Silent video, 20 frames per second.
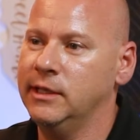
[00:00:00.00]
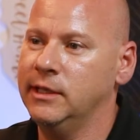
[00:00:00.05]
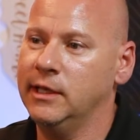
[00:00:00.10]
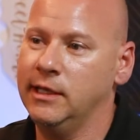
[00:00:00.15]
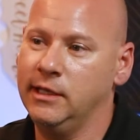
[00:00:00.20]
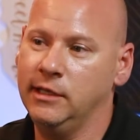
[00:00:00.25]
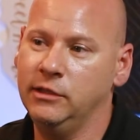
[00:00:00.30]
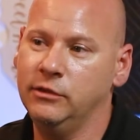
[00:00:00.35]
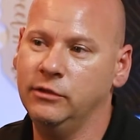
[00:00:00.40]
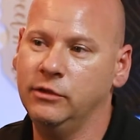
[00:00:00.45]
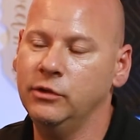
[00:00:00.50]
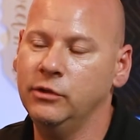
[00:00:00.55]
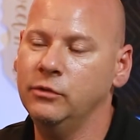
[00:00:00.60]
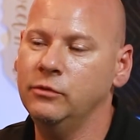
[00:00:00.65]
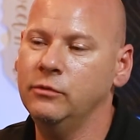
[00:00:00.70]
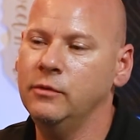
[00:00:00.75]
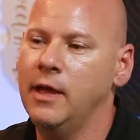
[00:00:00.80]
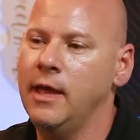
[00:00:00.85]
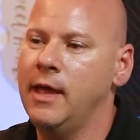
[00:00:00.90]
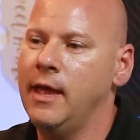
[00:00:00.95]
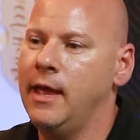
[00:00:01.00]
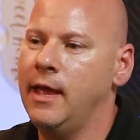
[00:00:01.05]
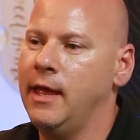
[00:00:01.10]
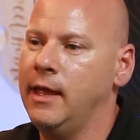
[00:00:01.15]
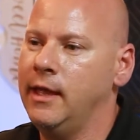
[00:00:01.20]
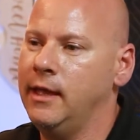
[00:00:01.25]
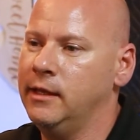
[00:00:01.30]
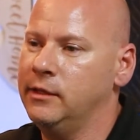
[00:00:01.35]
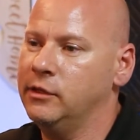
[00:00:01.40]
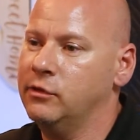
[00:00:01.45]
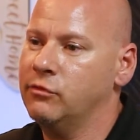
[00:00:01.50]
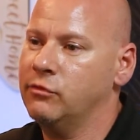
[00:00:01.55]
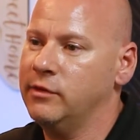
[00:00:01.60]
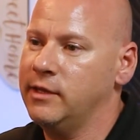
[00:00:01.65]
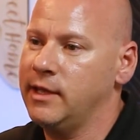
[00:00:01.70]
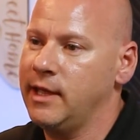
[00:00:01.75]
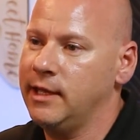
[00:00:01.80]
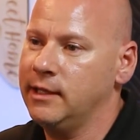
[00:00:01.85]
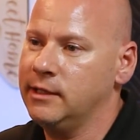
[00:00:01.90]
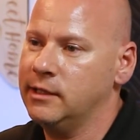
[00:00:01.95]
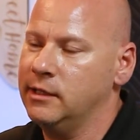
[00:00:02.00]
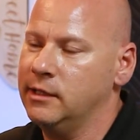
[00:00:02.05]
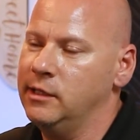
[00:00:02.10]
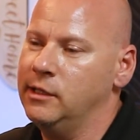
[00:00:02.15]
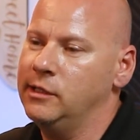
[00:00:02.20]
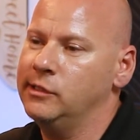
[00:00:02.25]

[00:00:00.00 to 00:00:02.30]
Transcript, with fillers: dig into and create.